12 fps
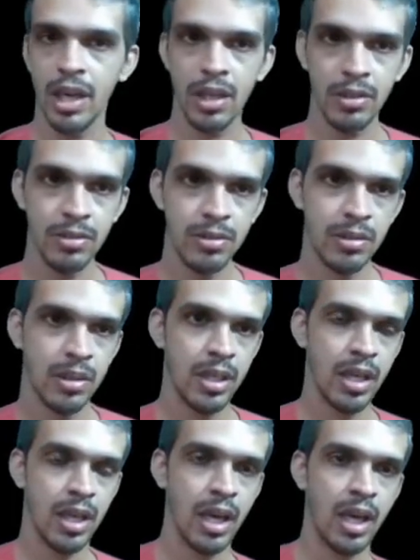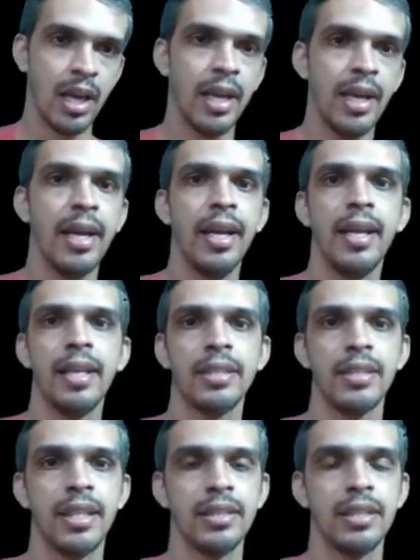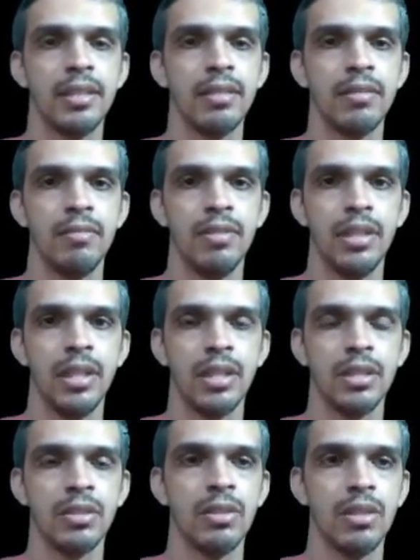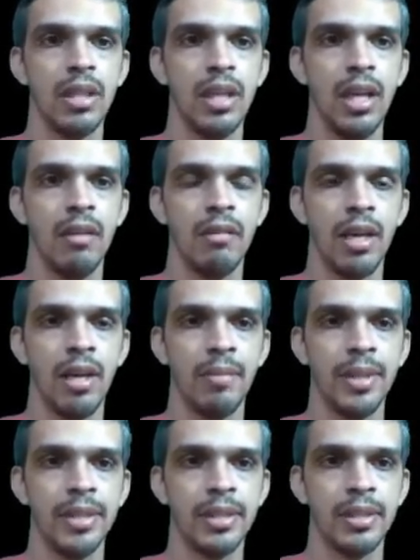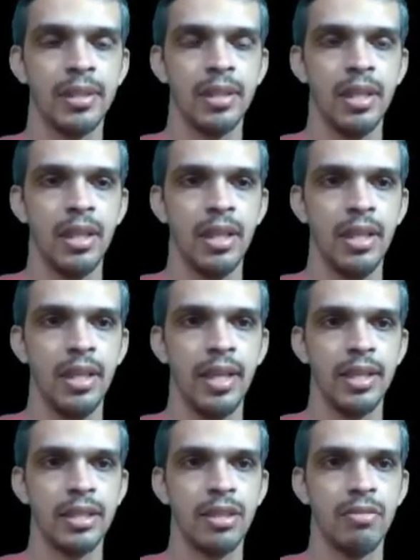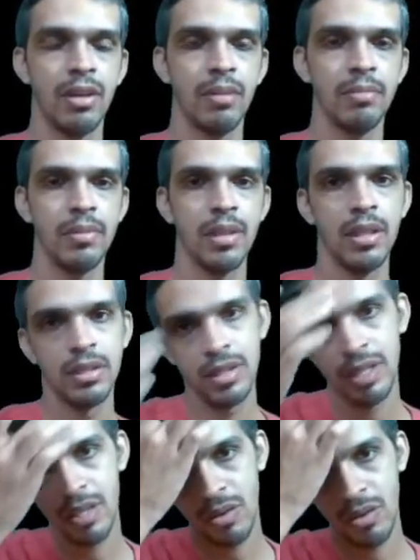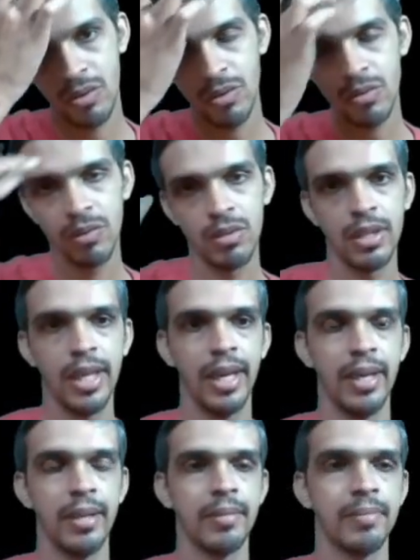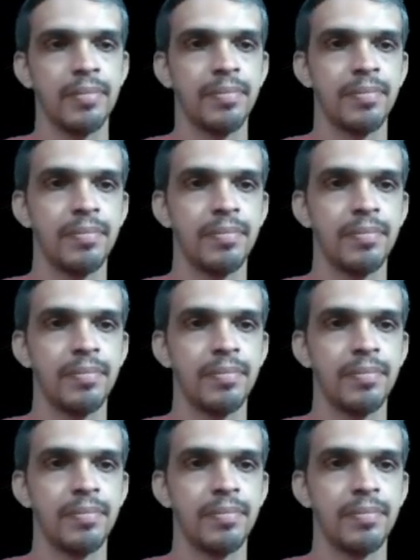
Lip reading: We have an array data structure which has got 11 elements indexed from 0 to 10.